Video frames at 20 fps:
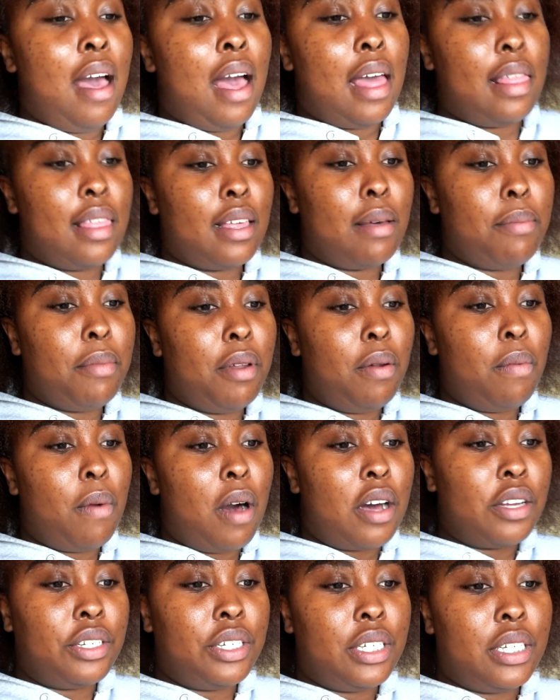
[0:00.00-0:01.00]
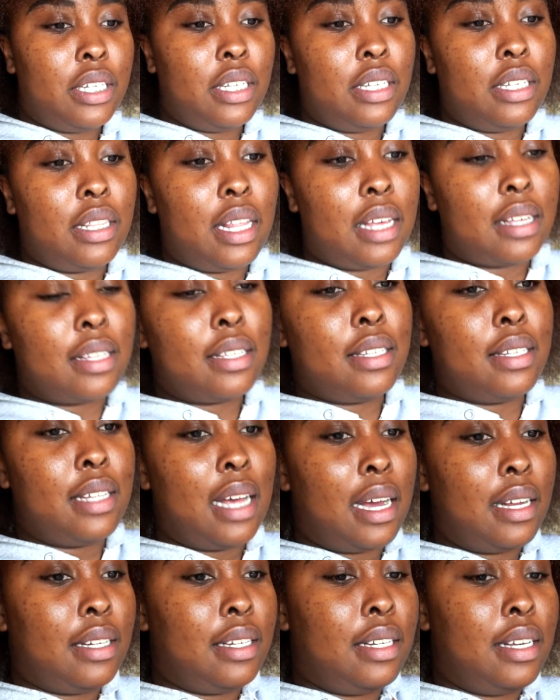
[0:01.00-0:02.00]
I think I'm gonna wash it like
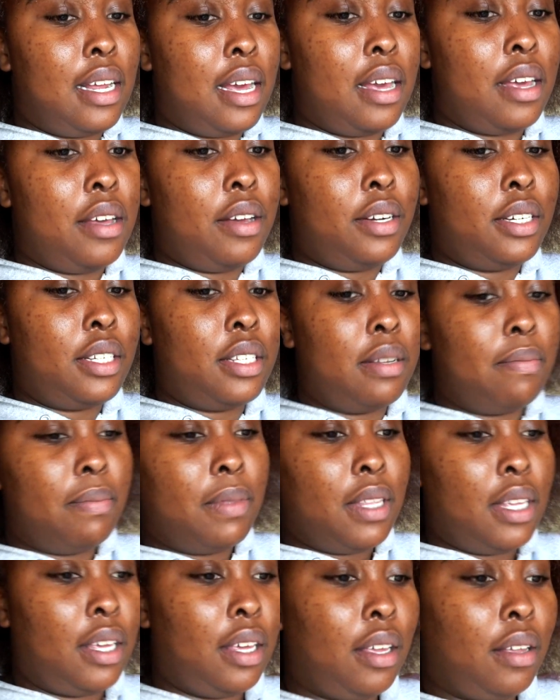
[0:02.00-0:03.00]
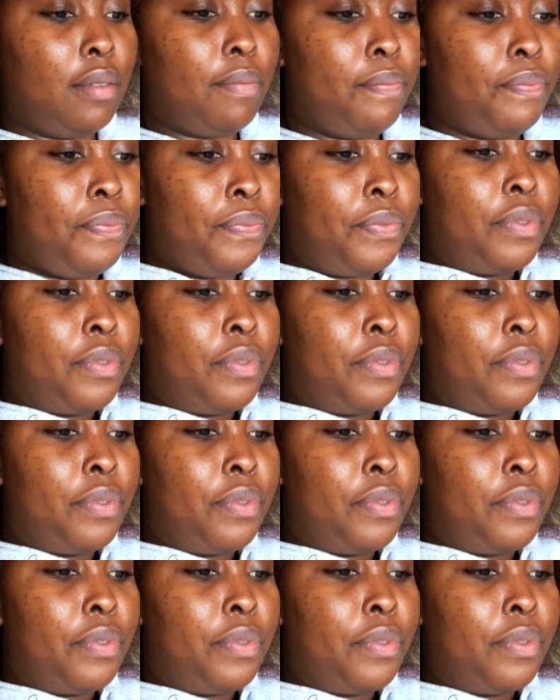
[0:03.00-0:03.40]
Saturday or something,